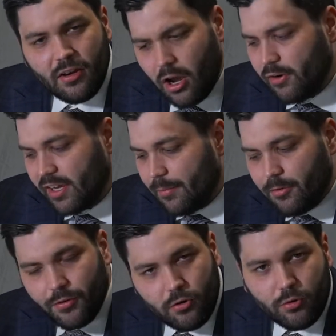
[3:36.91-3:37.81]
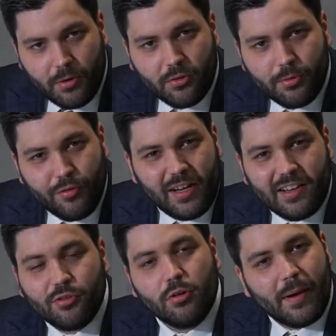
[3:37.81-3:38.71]
only coming with a cork box, but really
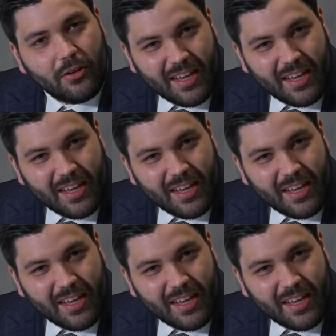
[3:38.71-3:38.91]
it's all about the